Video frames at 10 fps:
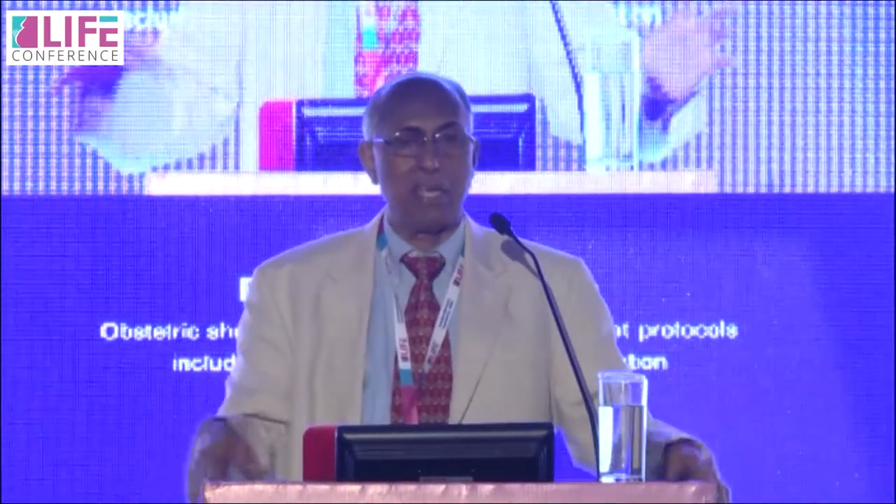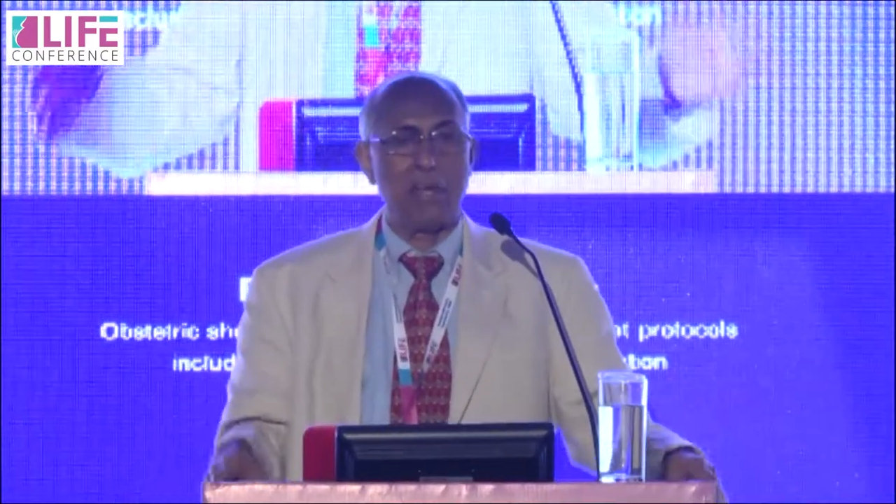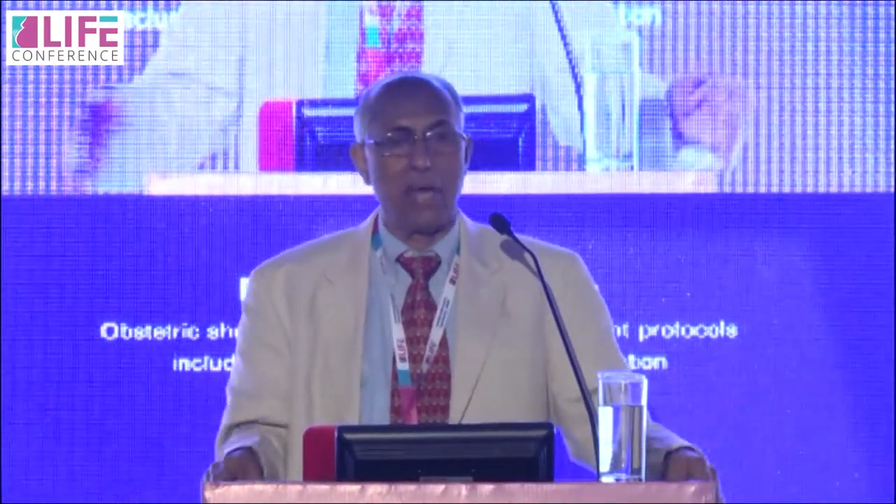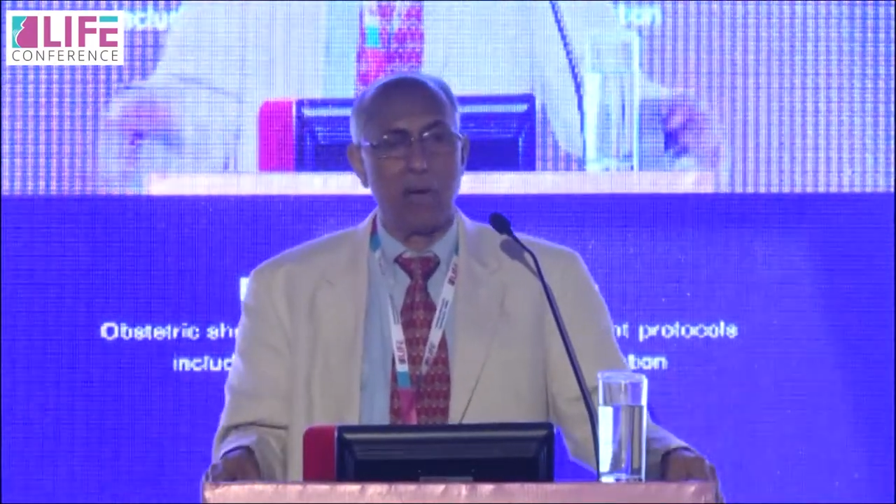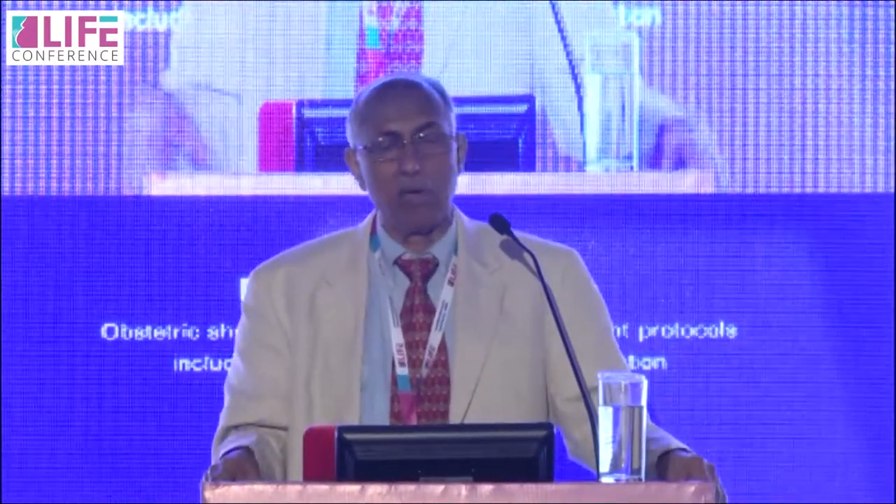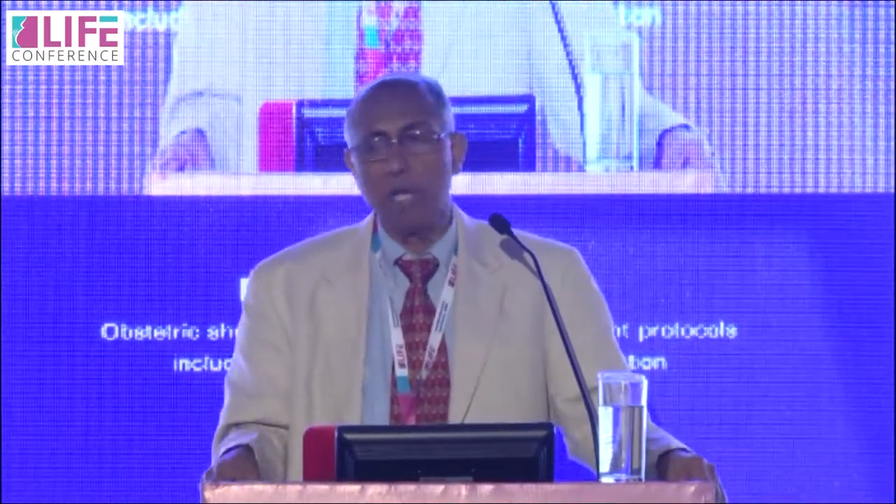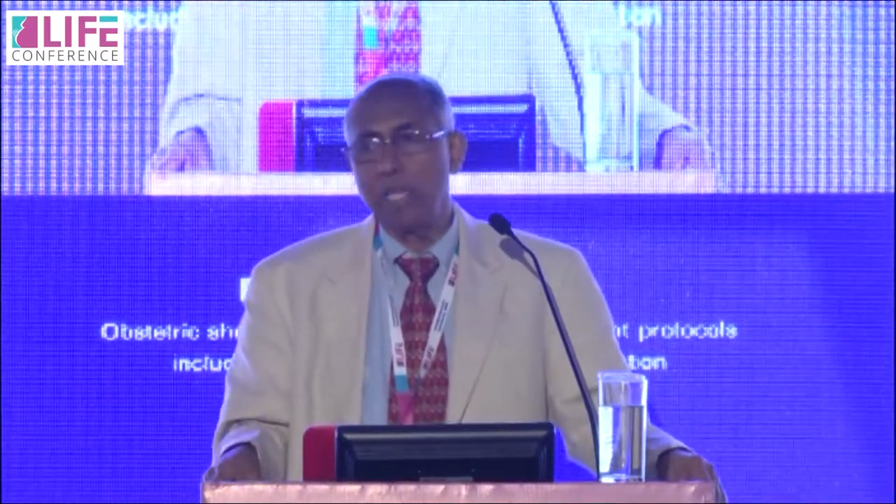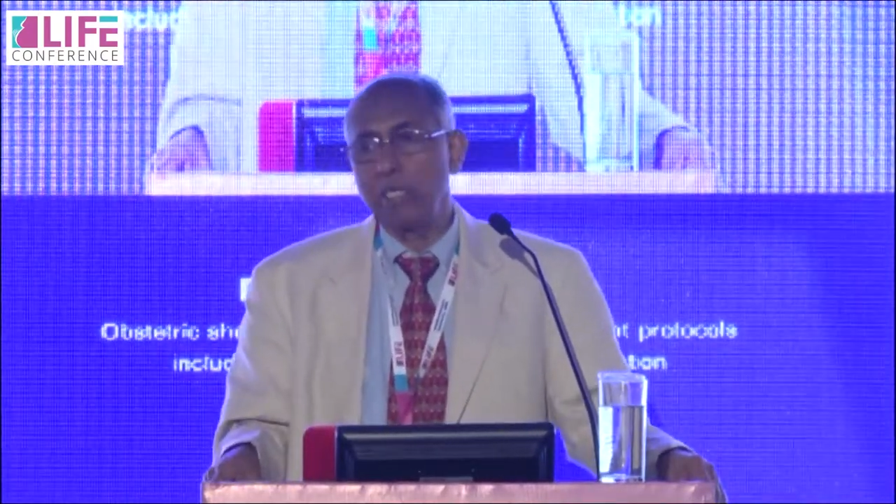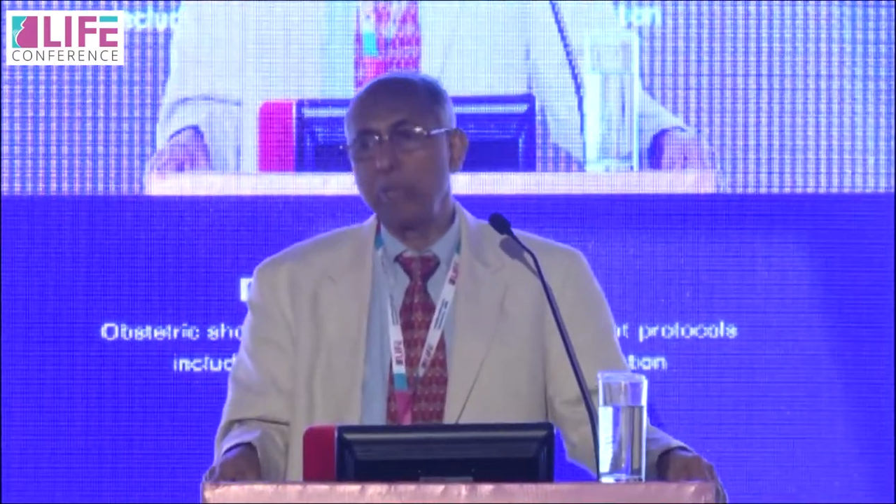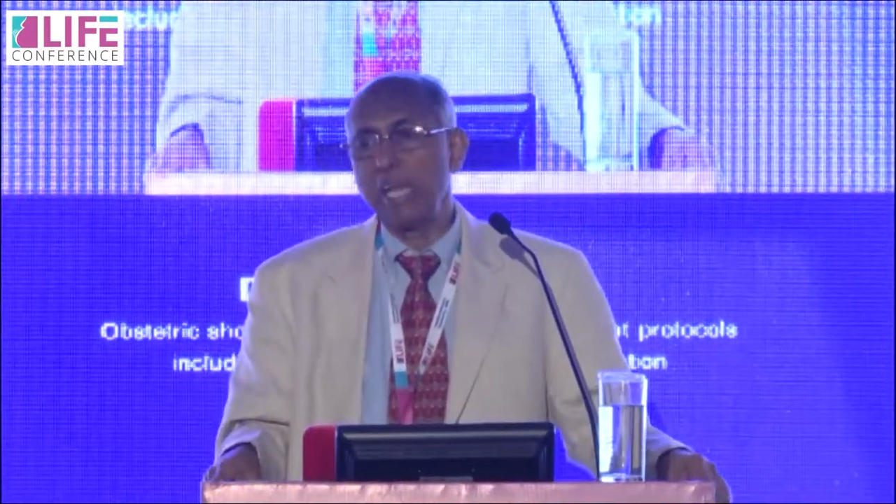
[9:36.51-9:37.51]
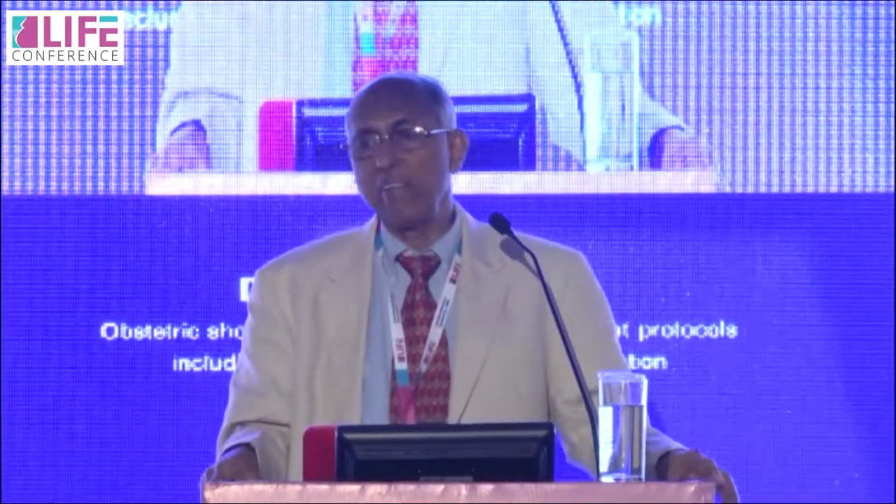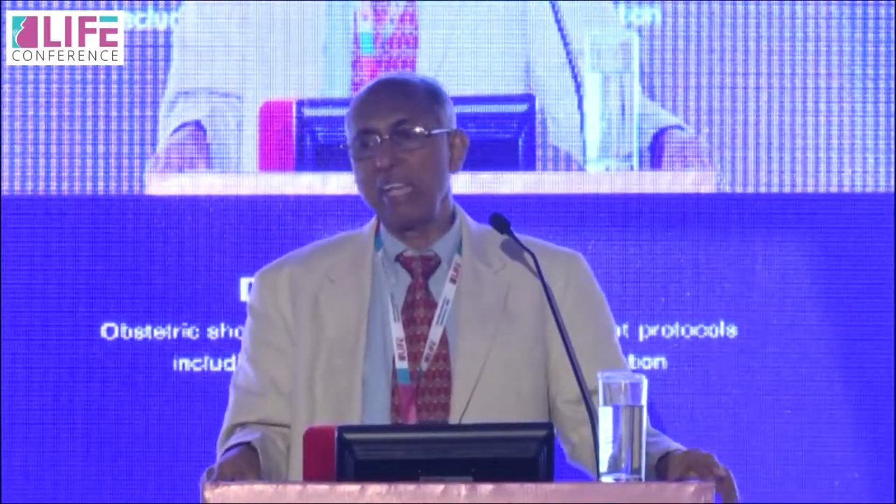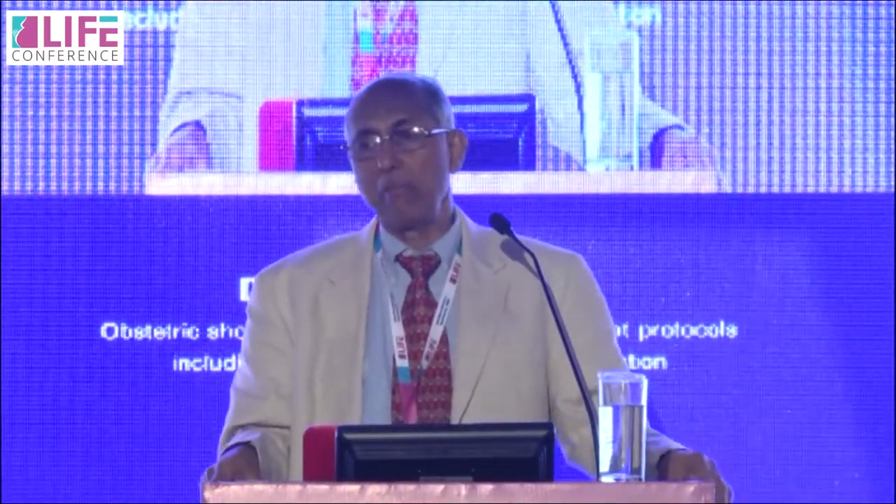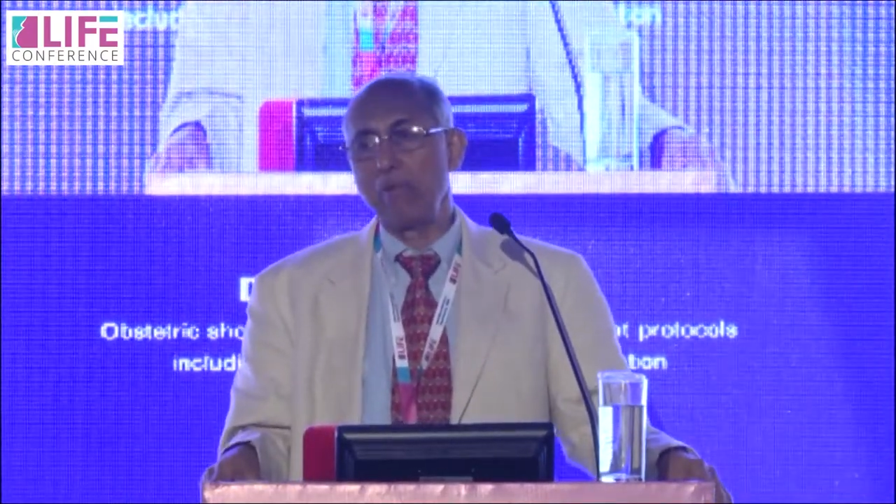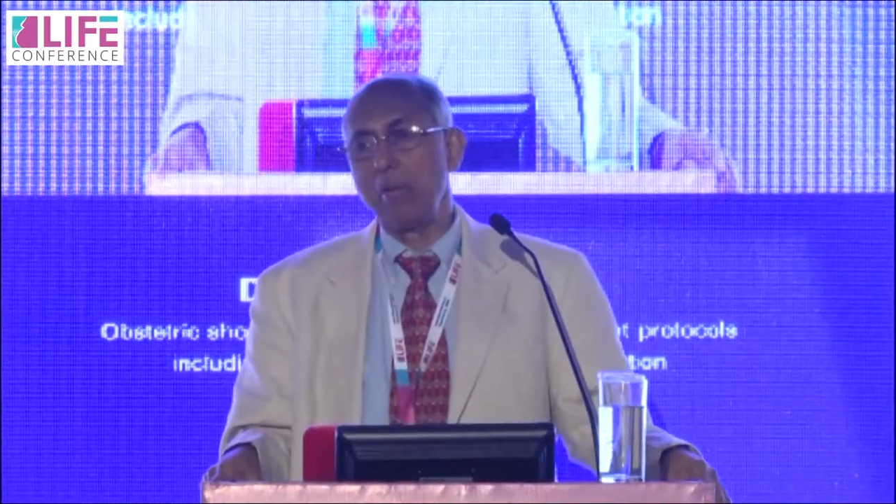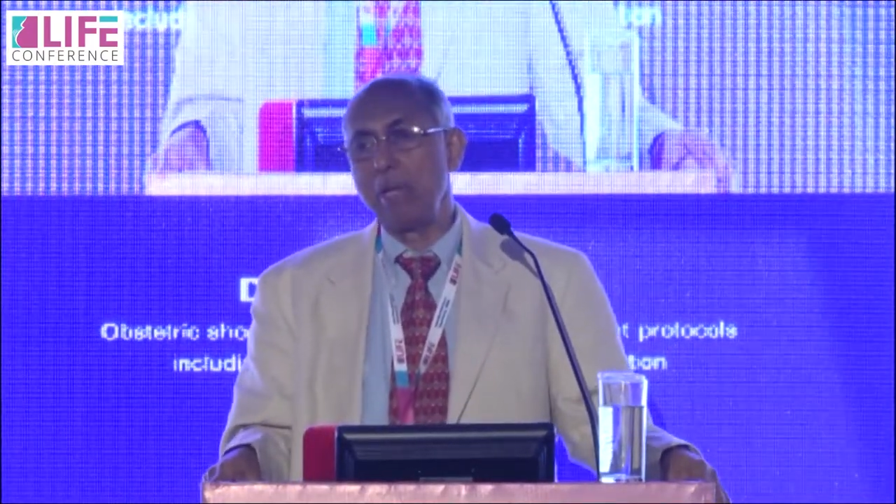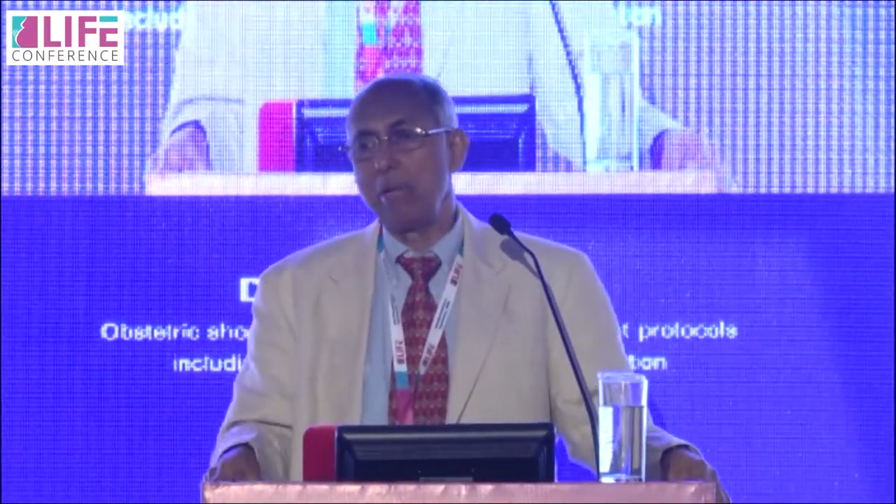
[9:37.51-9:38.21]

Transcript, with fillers: now is behaving abnormally,